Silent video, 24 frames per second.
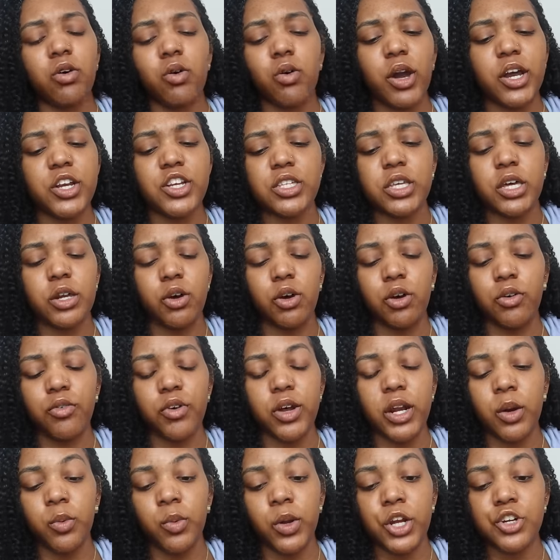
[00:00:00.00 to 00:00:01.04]
or I just get over
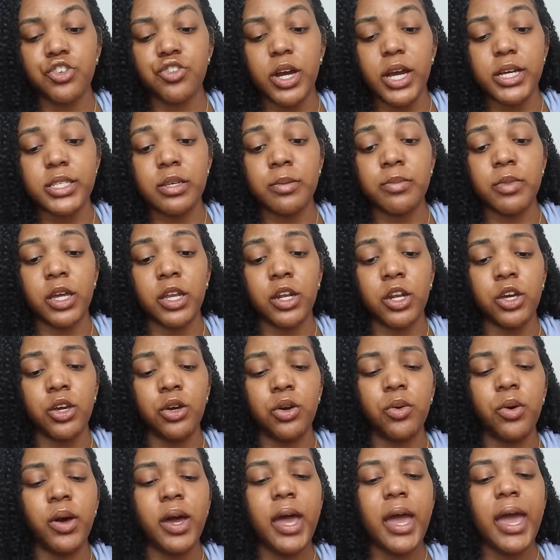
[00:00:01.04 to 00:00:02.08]
it and want to try something
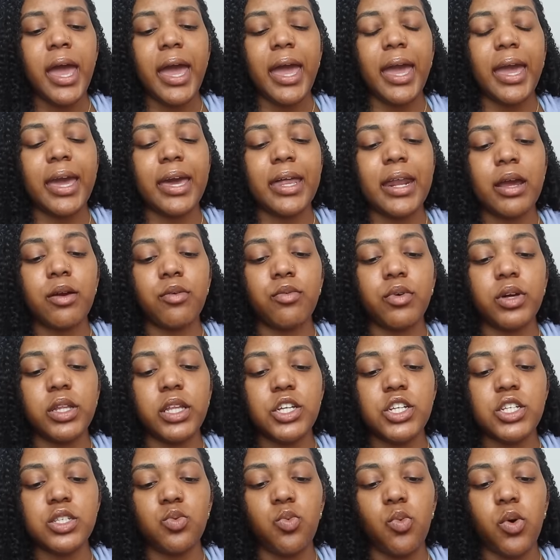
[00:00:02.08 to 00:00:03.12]
new. And I
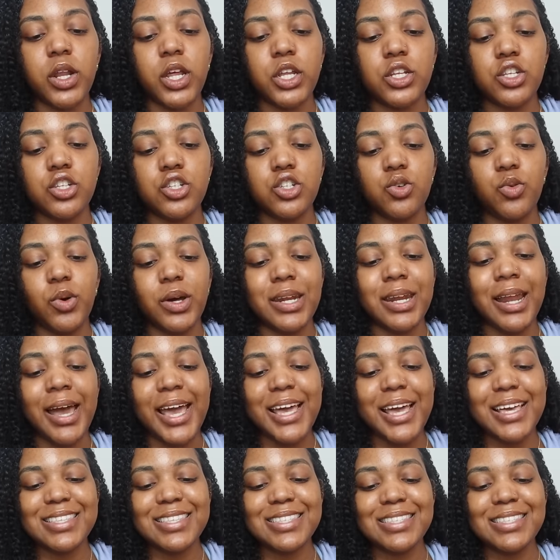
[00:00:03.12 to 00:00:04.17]
really just wanted to do a
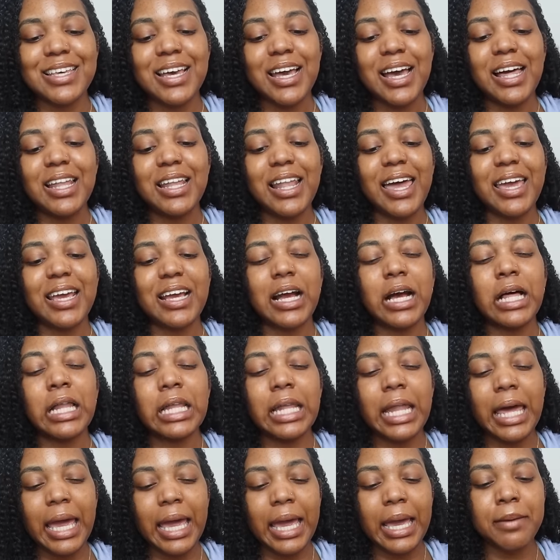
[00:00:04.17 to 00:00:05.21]
nice like
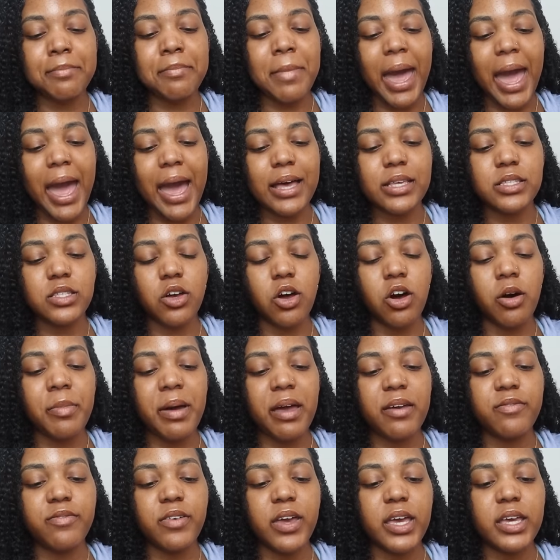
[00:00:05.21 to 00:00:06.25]
clay mask on
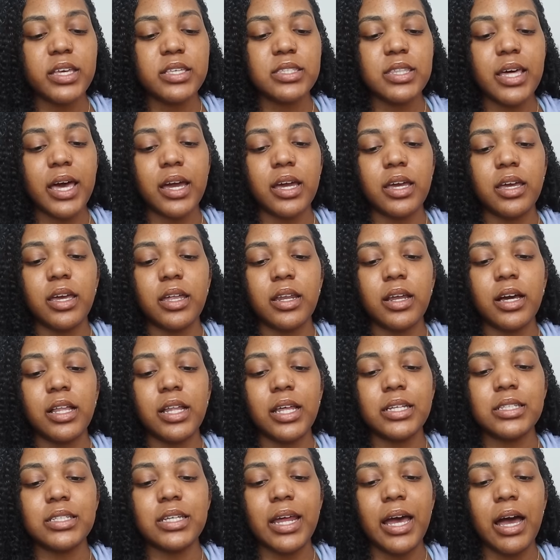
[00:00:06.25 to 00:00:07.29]
my face that can
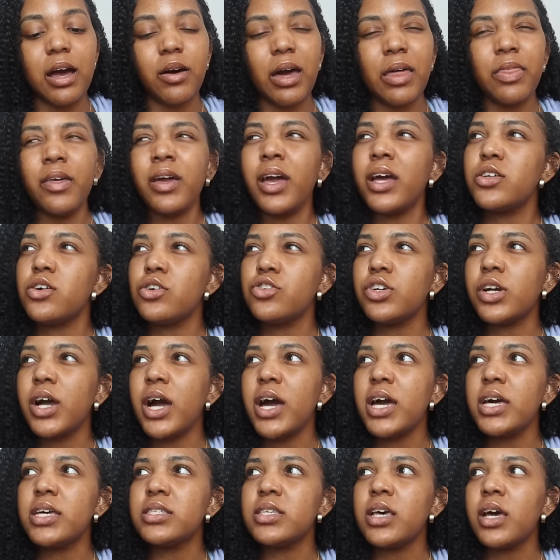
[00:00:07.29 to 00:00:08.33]
cleanse it out. I think I told you
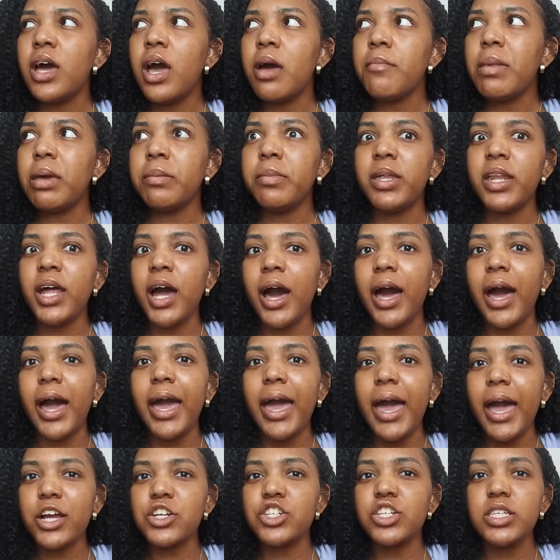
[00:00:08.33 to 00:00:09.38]
guys, maybe not. I
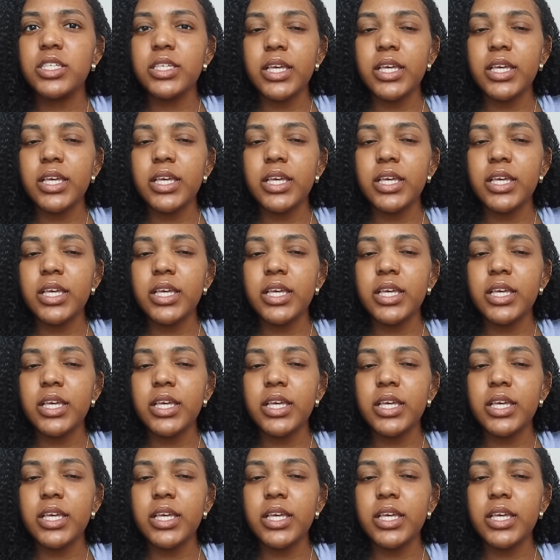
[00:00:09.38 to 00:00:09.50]
actually